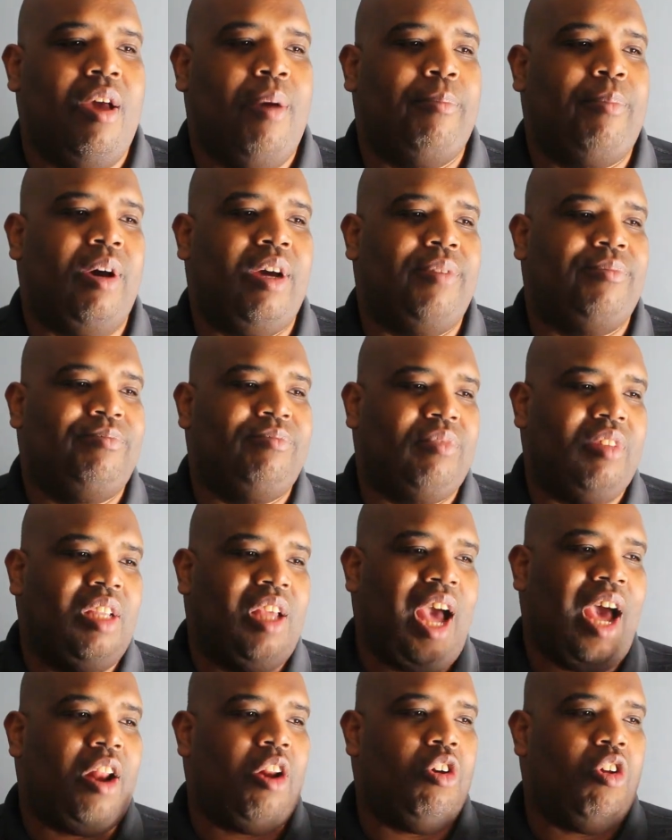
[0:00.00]
But
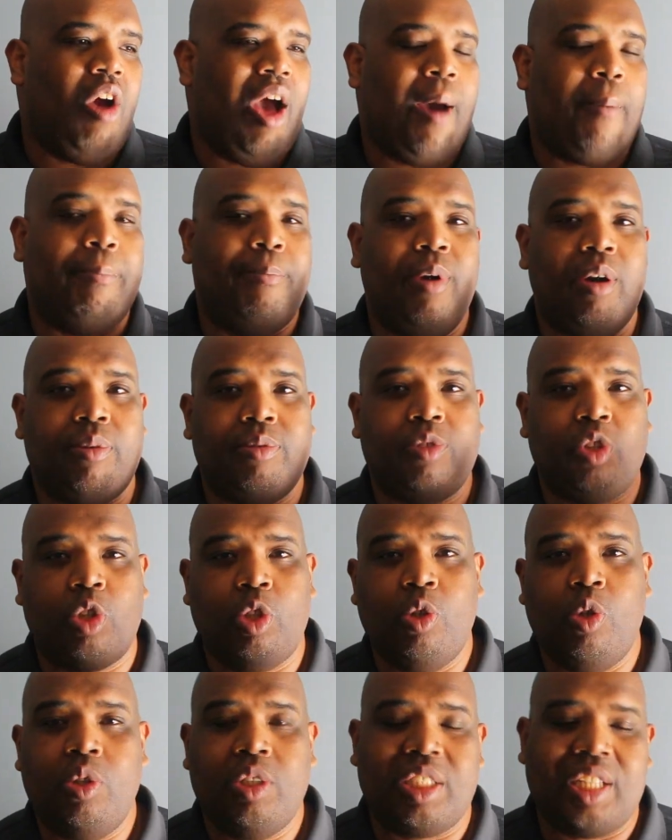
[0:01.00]
I don't know how book
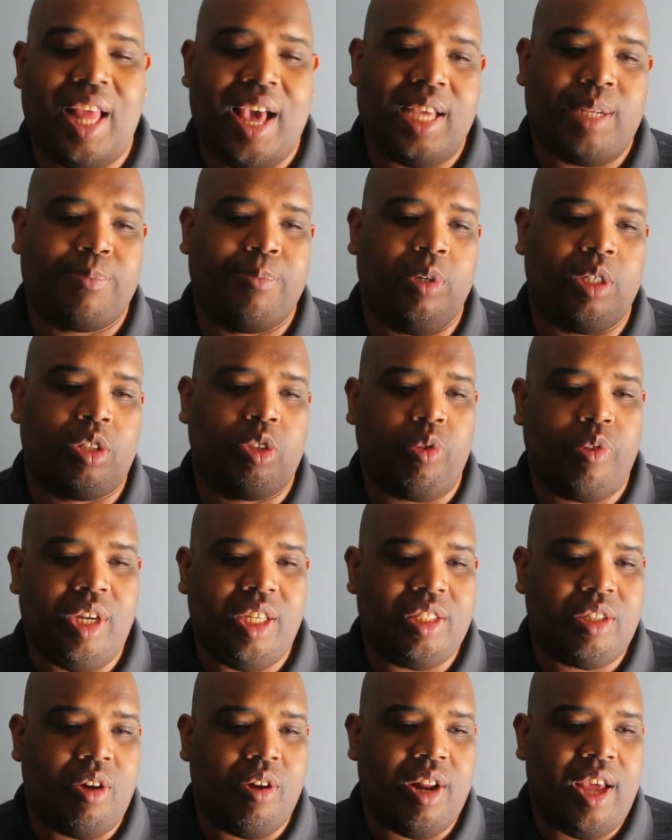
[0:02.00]
two slash book three
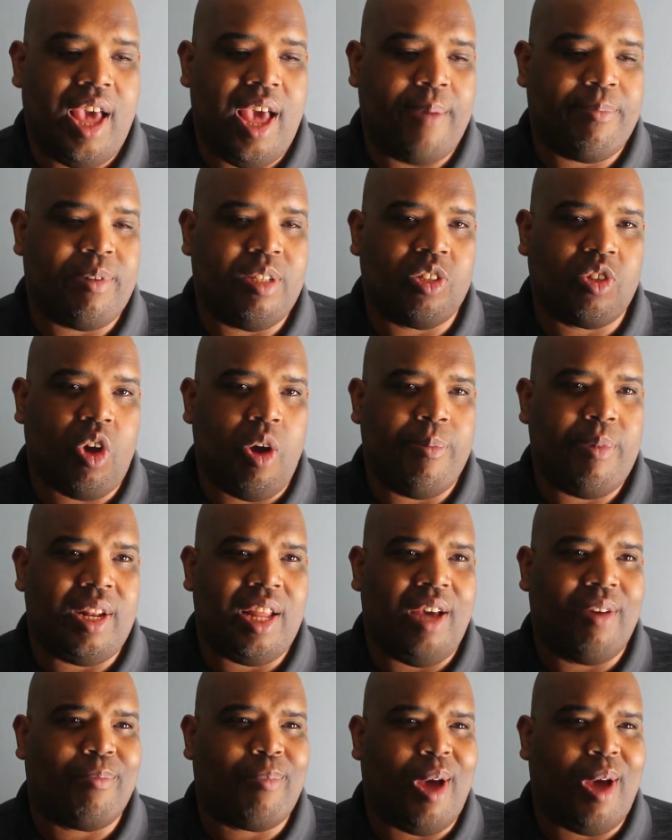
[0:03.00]
is going to happen. It's coming out